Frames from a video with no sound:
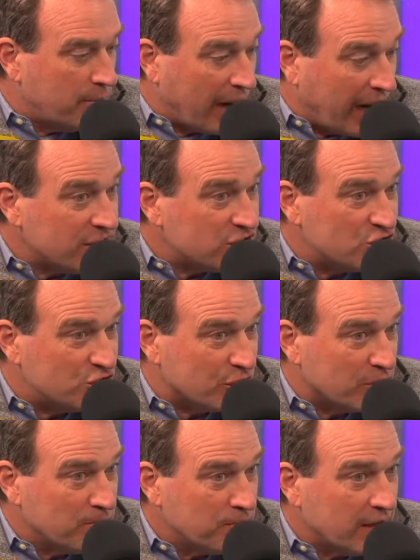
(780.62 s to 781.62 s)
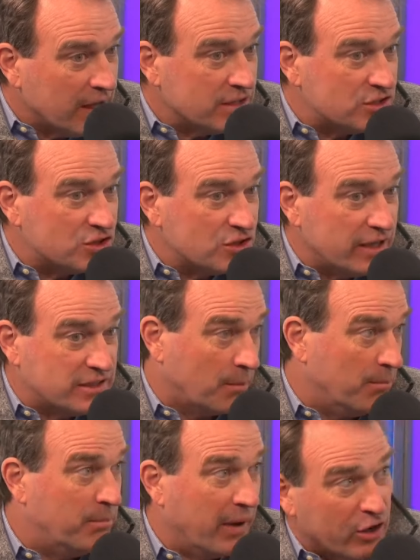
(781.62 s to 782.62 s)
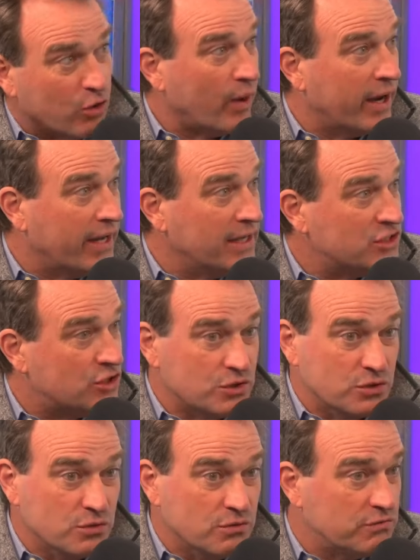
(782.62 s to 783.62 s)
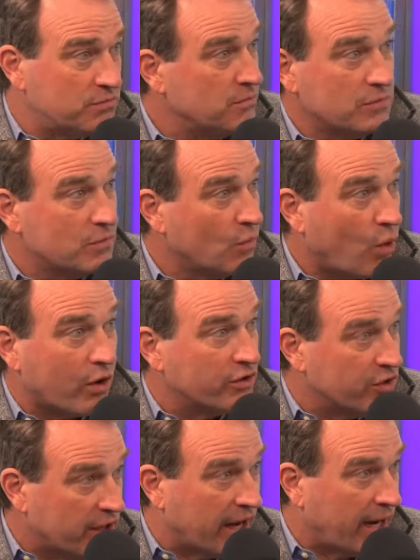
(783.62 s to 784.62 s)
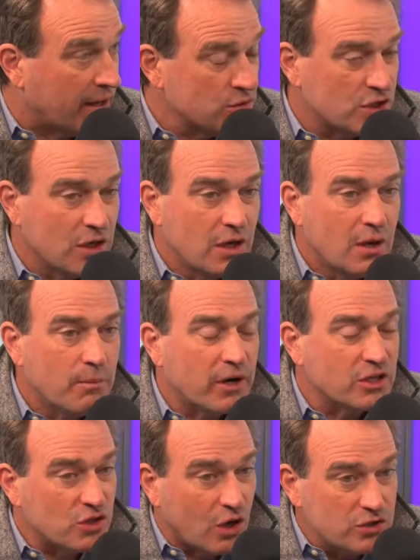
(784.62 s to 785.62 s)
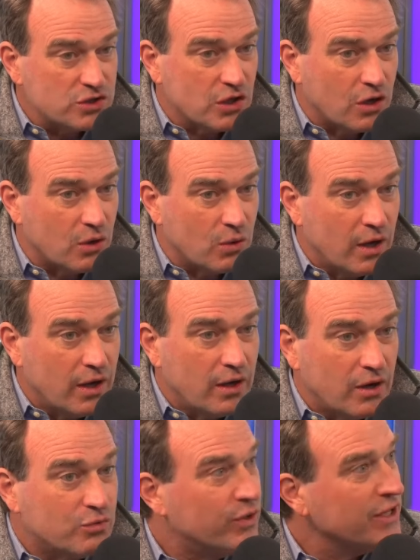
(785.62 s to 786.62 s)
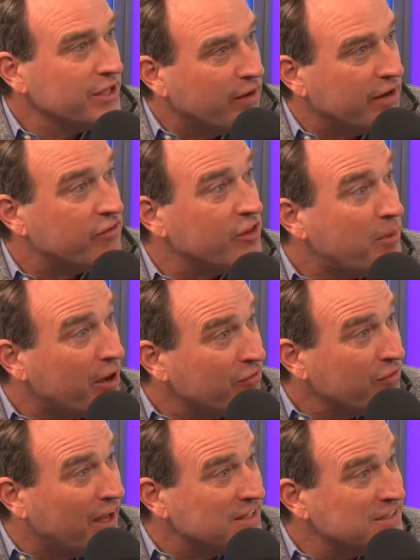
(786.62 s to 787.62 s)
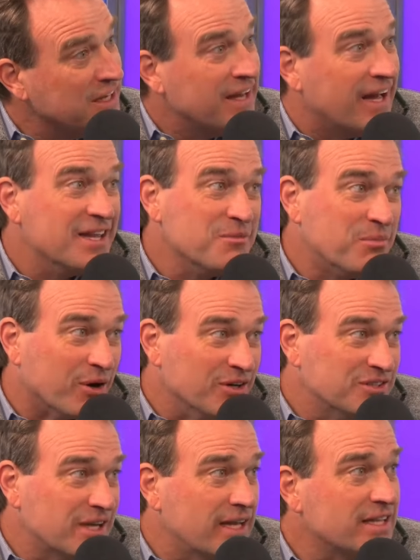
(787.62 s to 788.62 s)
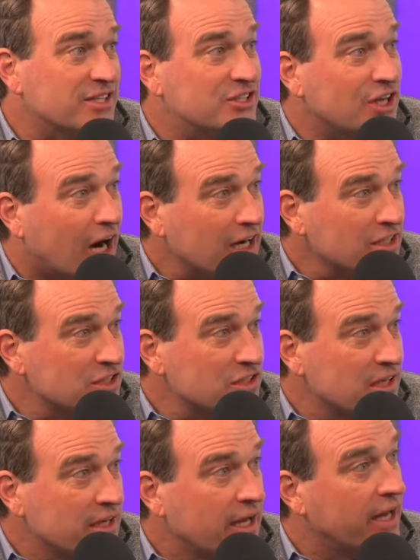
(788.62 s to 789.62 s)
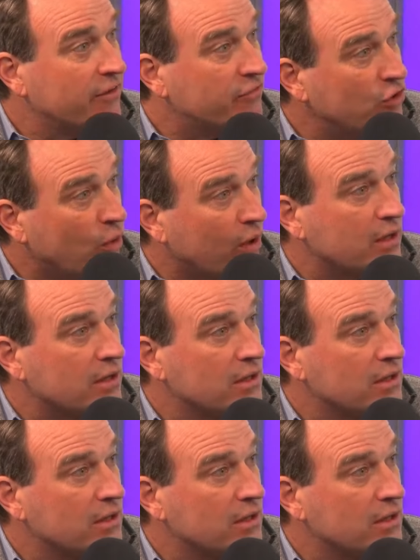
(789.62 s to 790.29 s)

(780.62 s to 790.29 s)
pasture it's it's a better way to water your cows mm -hmm. but it's also really great for the butterflies and the birds and the ducks. Yeah. And if you want to, all you